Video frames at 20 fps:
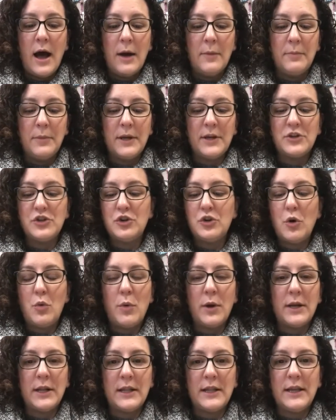because you don't
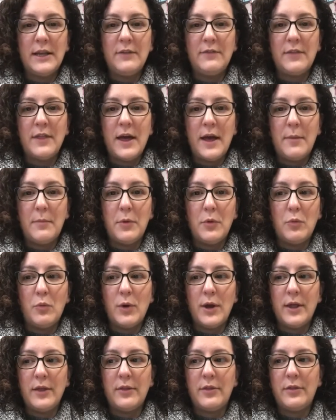want to leave them
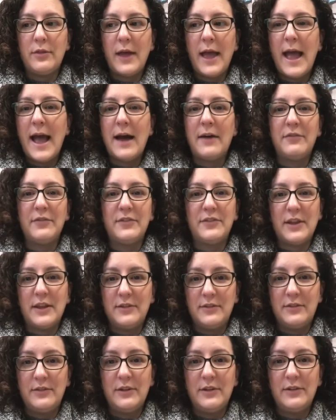with half
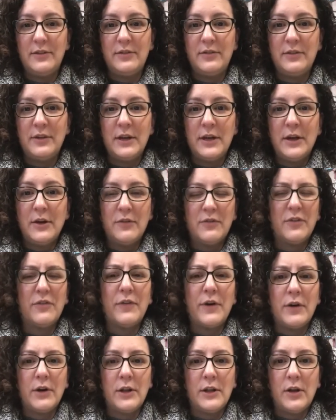sentences for
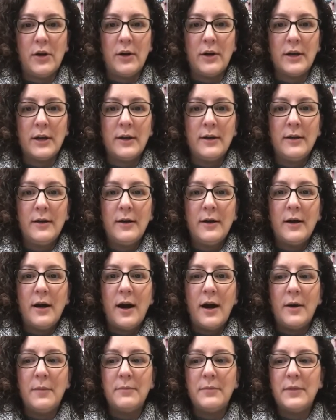very long.
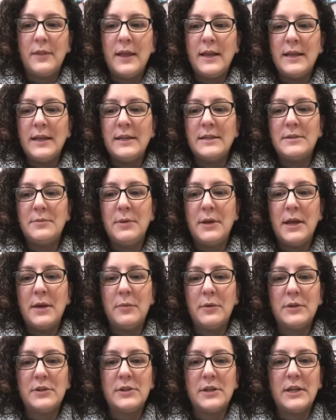They need to be
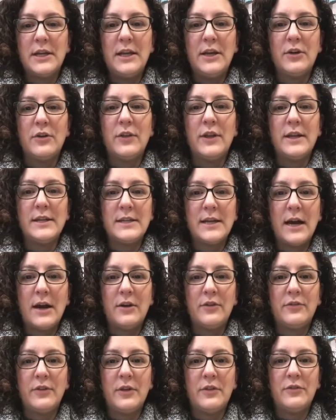able to hear the entire
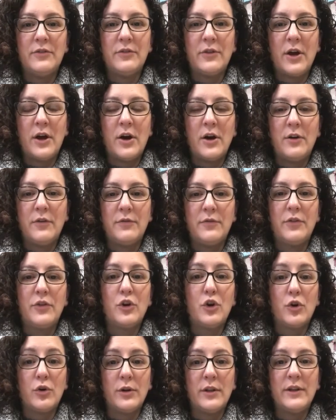sentence of the
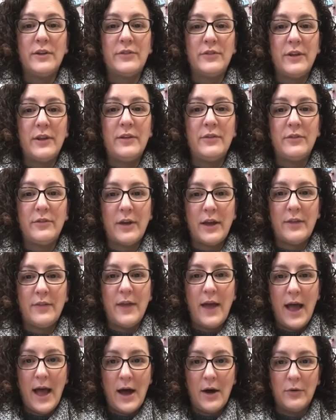girl is inside the
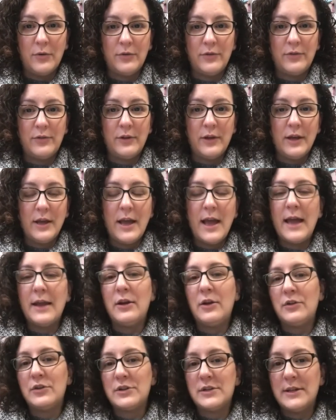house and
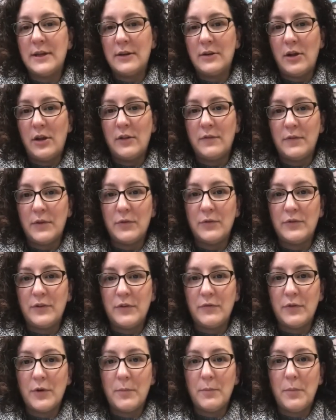understand all of those
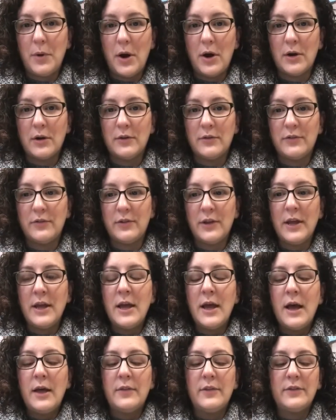different parts.
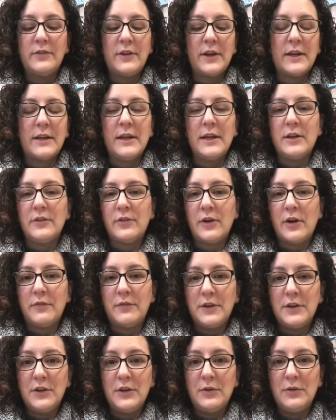This technique is
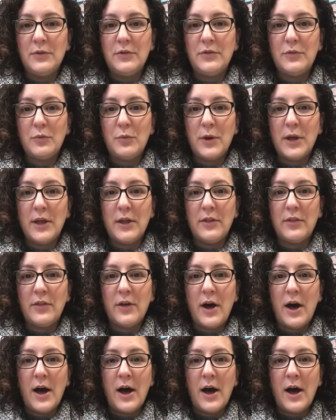often used with